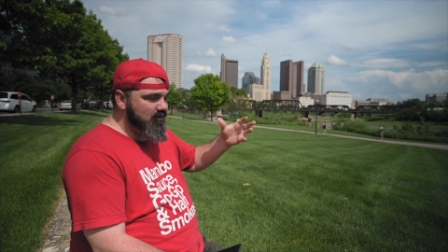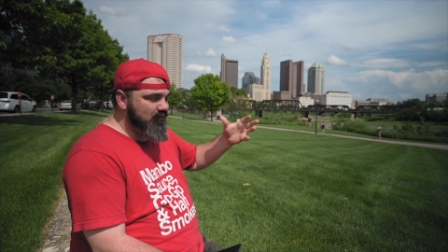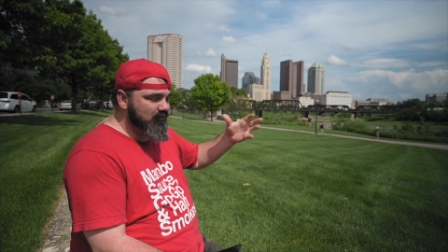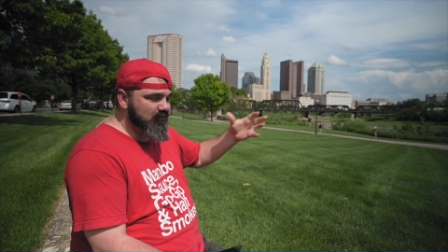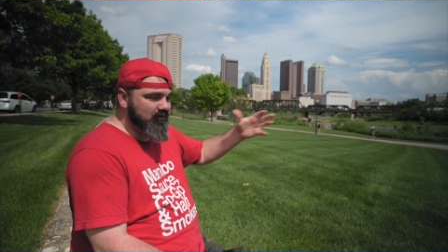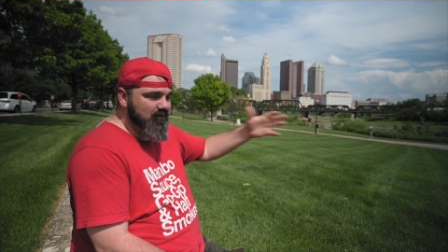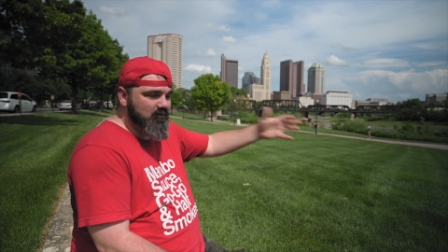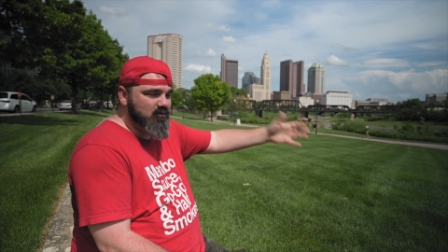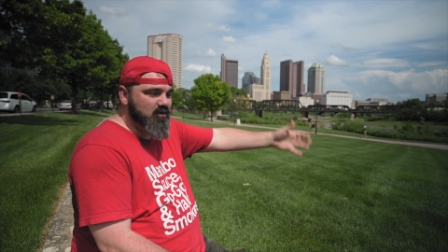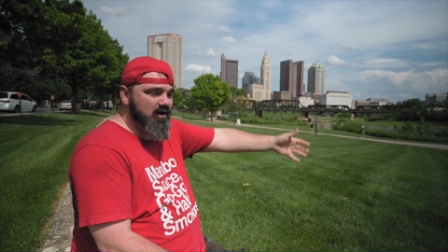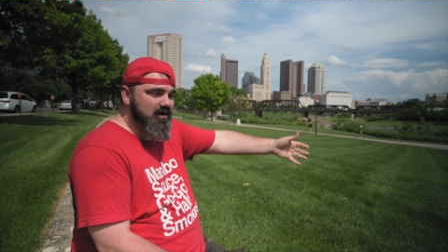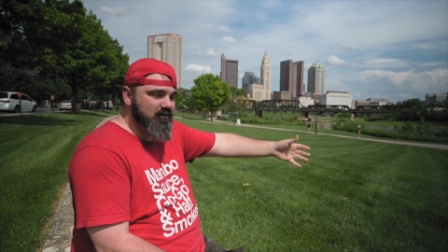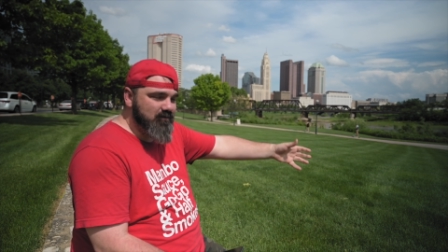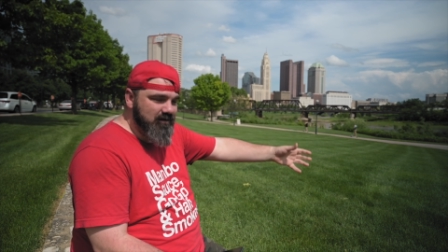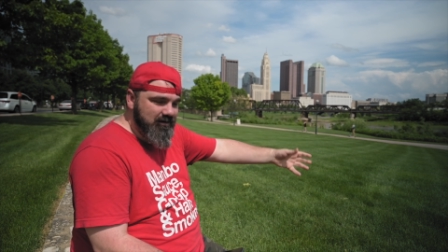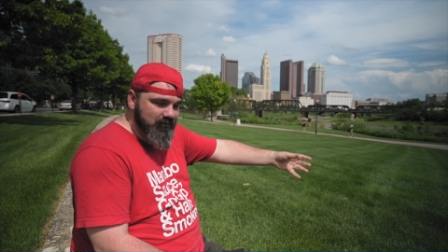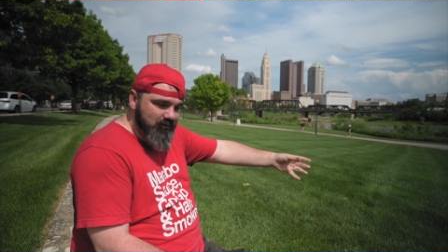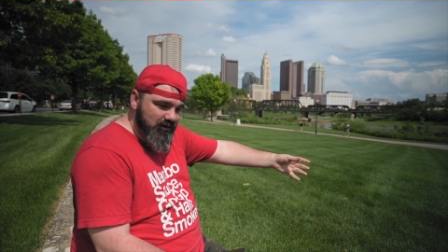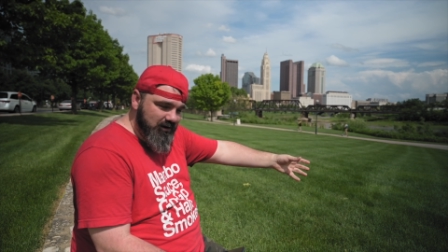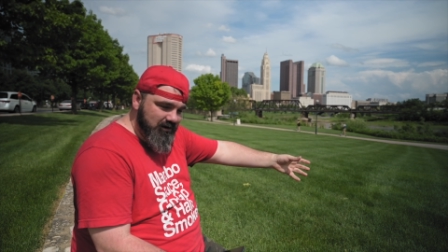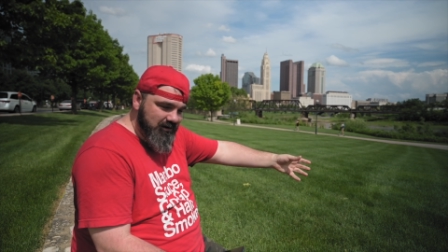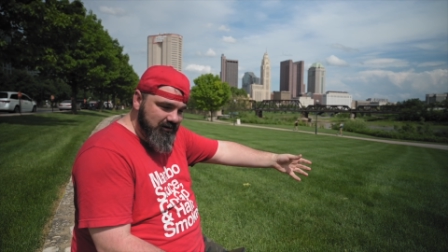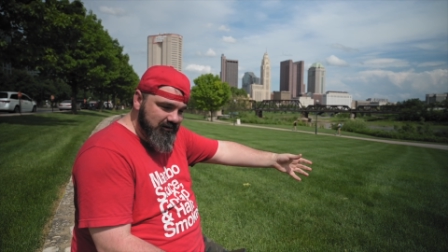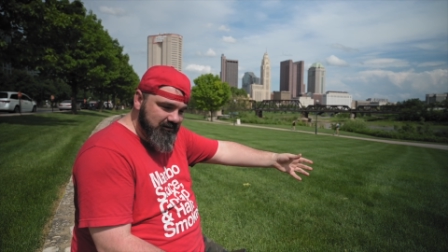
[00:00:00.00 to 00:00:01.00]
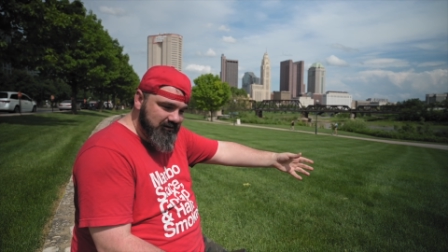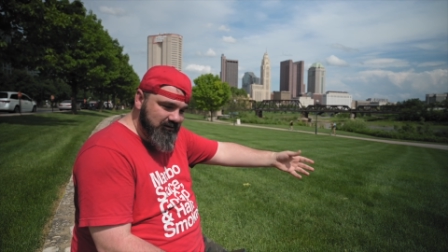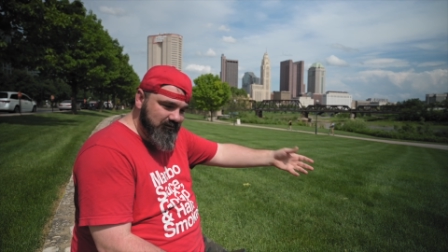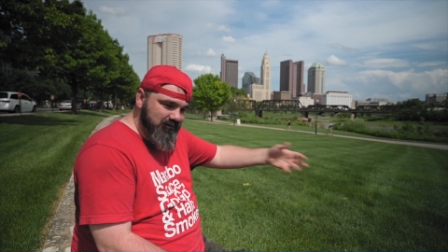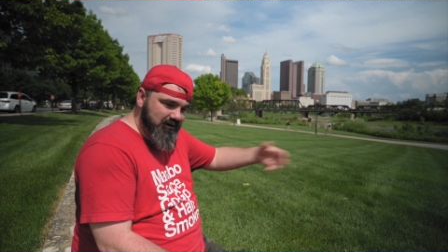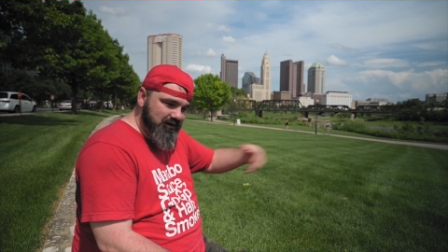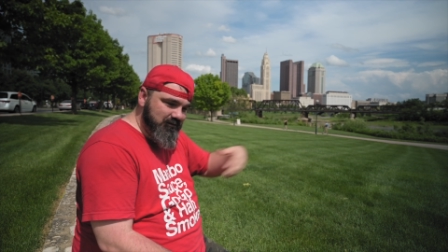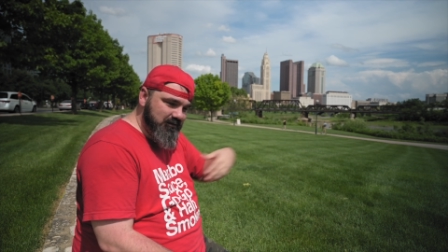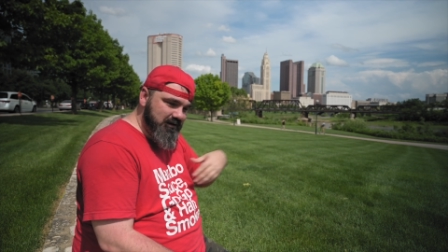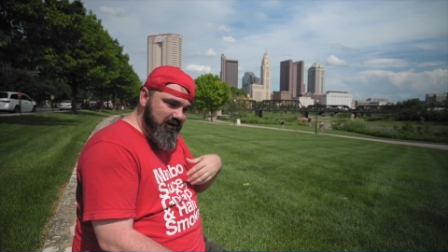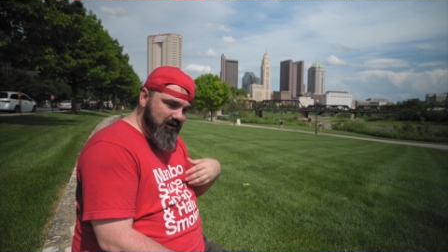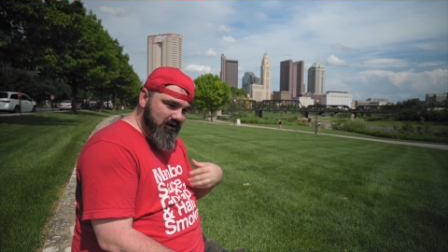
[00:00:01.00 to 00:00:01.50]
from where we were to
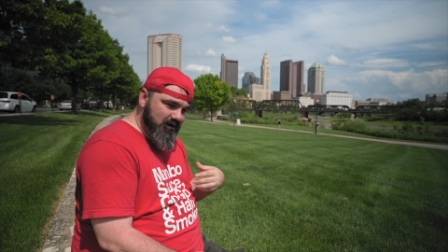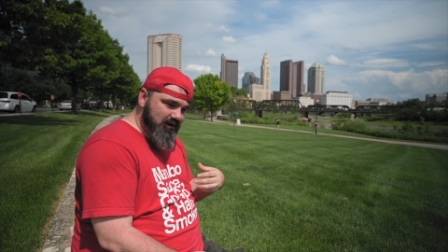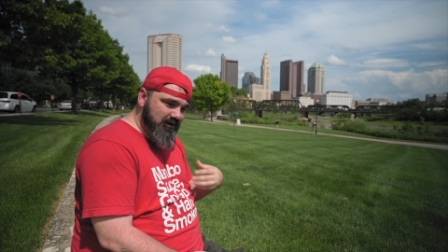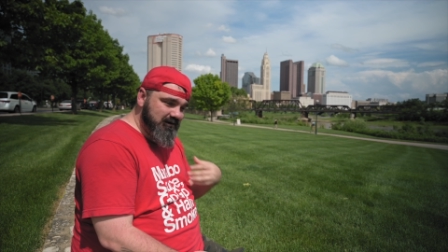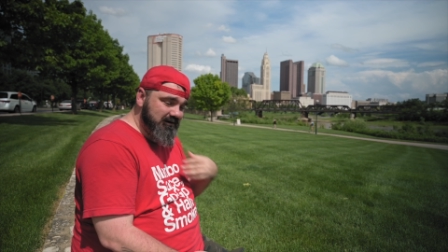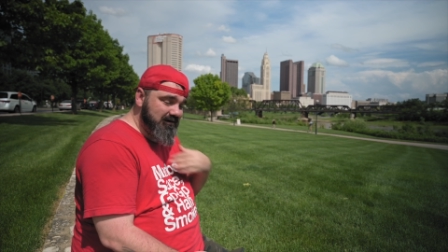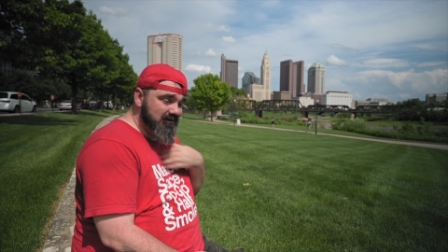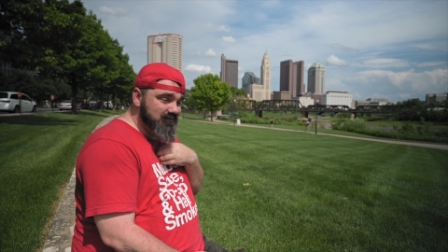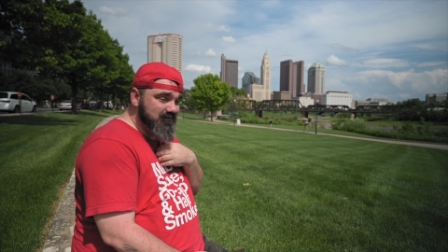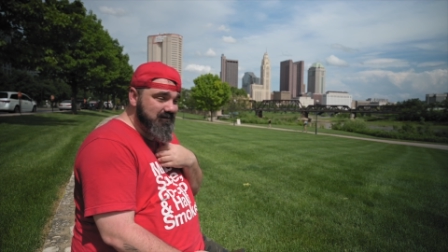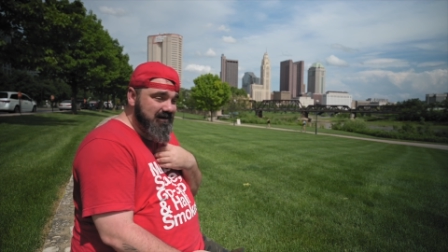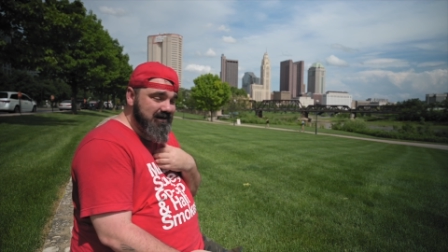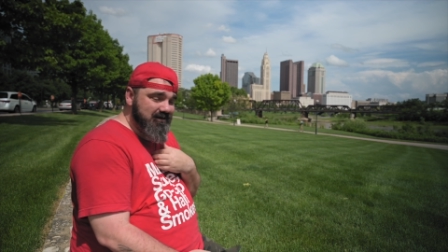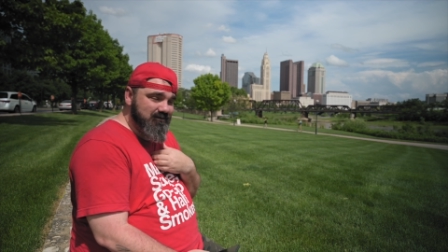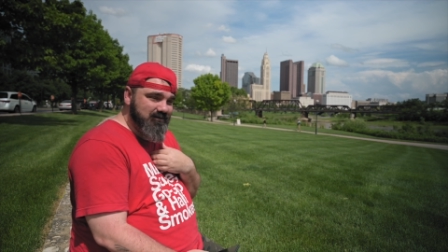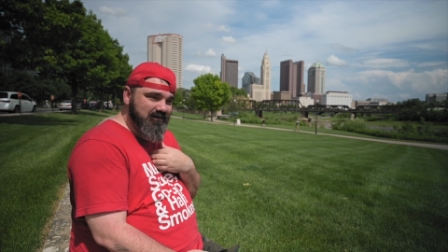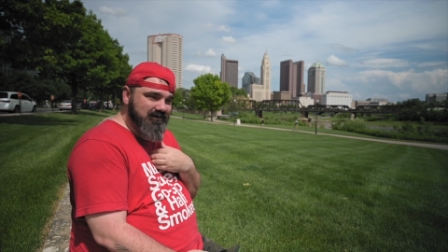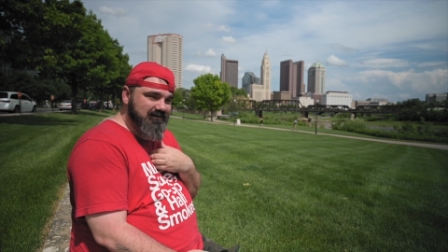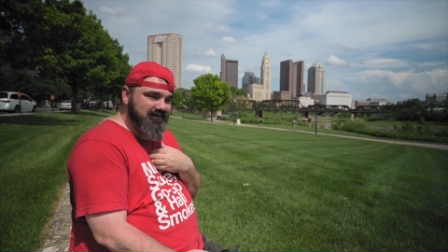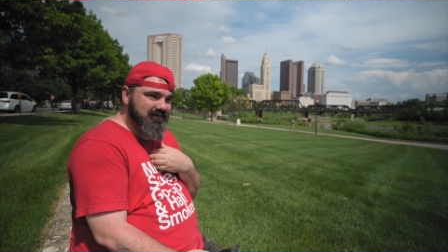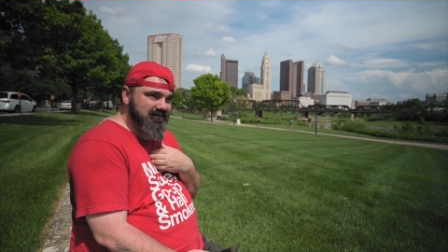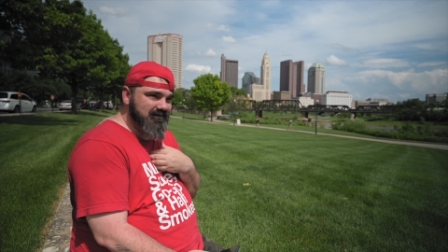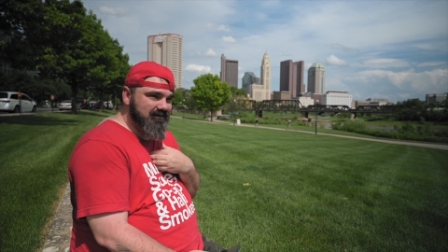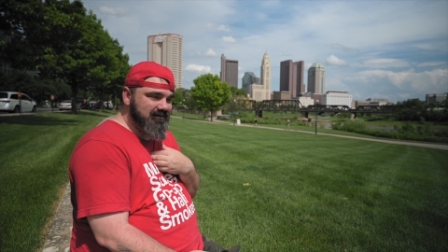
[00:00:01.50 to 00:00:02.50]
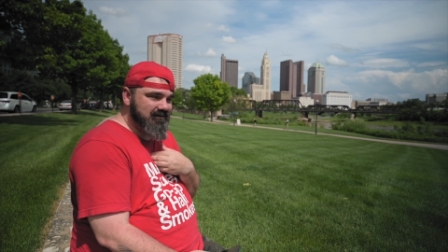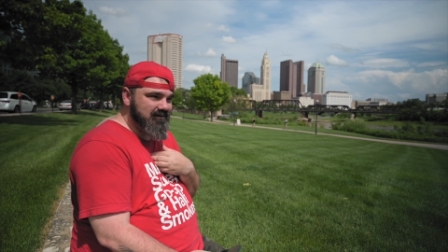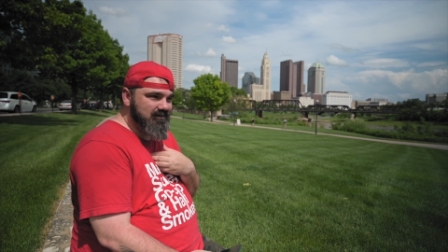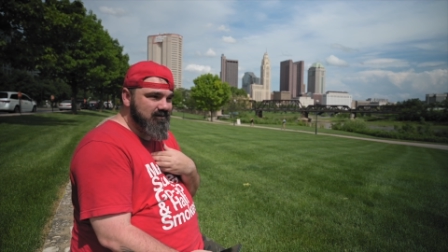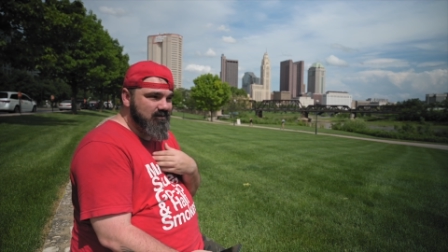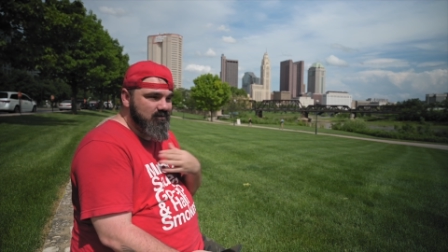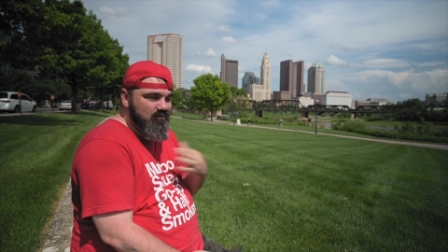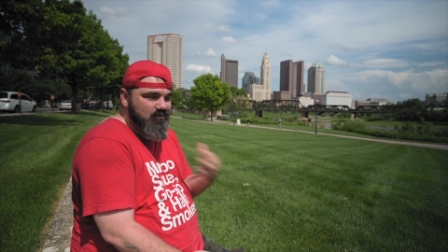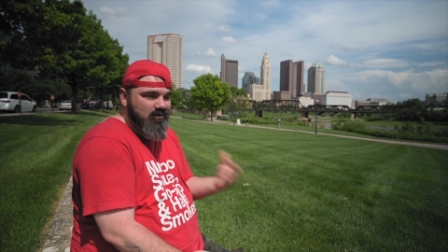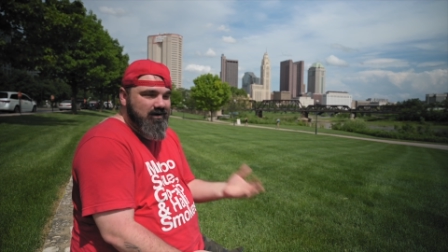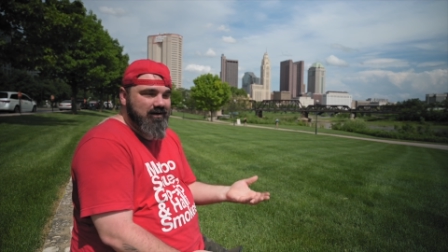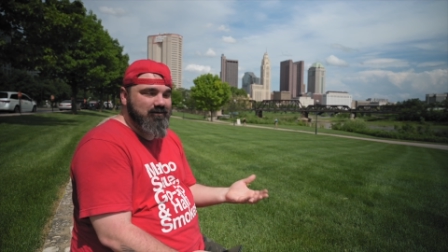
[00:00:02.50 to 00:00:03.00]
where we are, to me, was
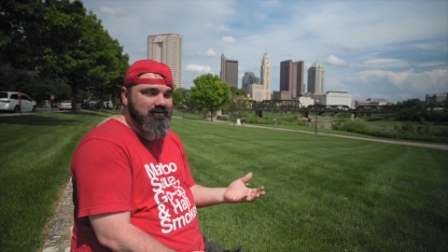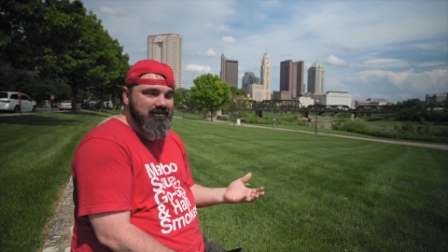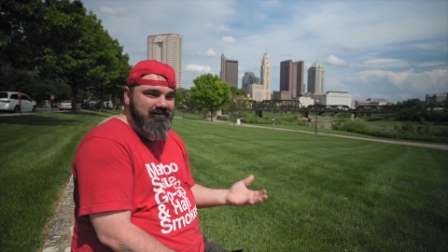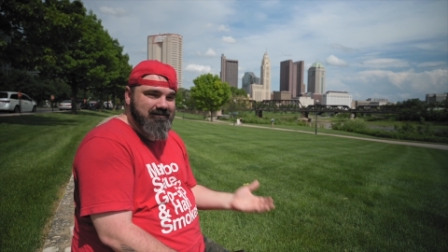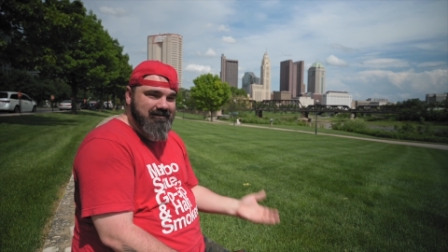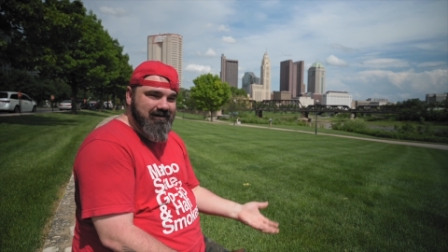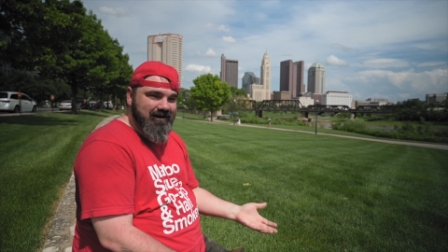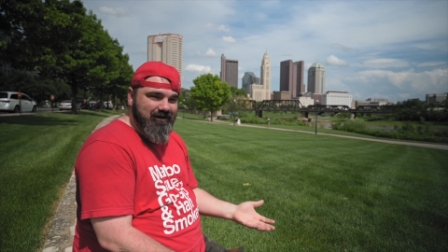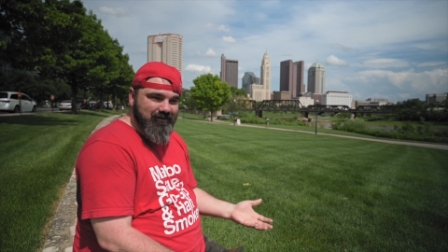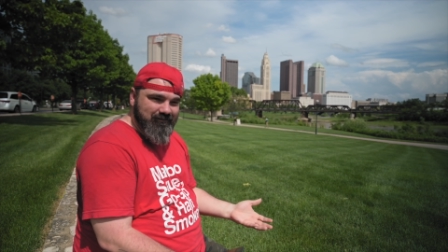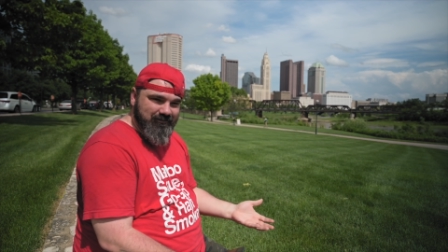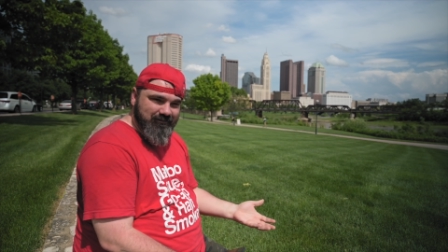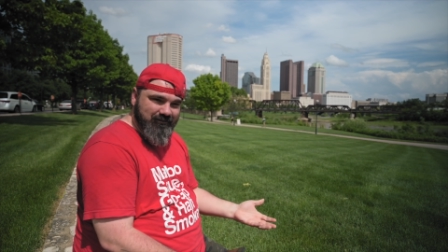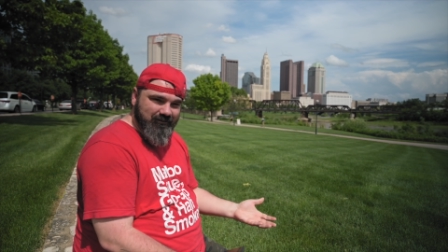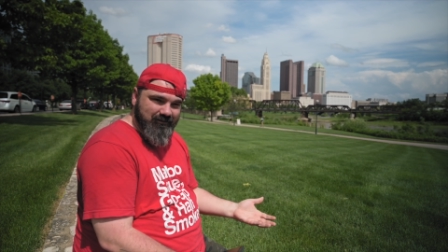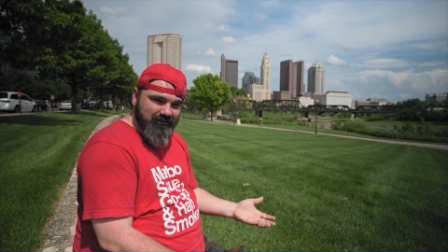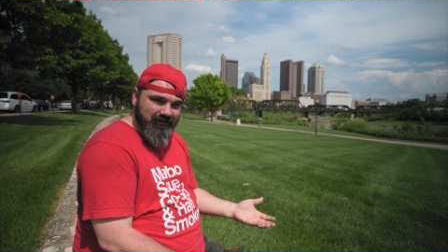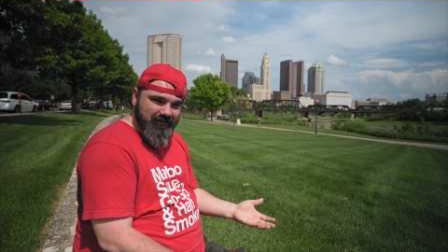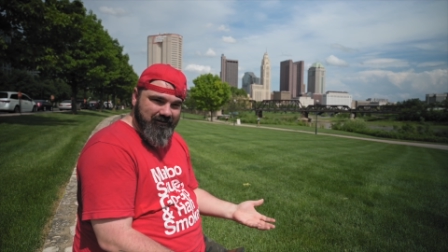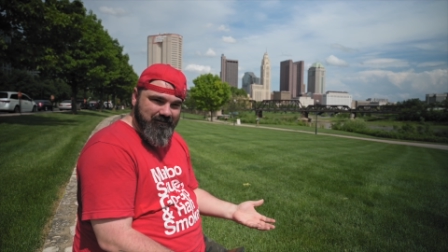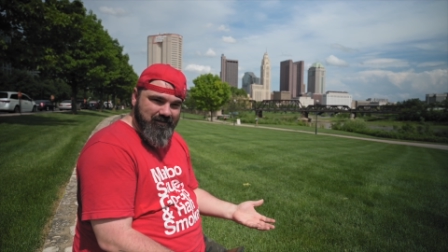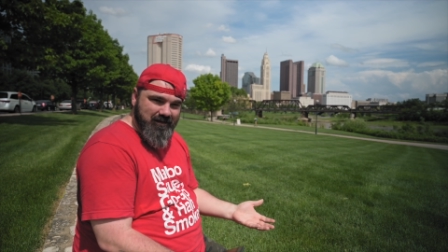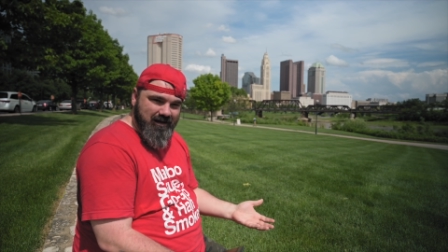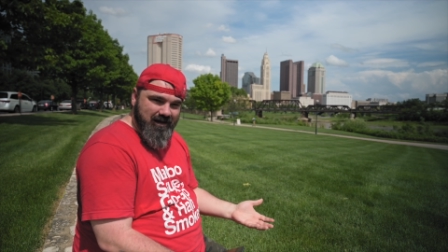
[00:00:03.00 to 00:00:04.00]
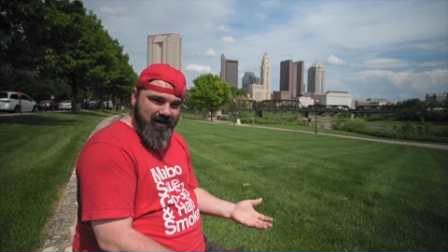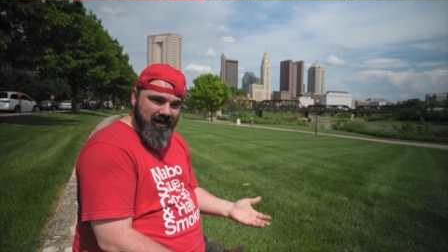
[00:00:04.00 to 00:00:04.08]
what I was there for.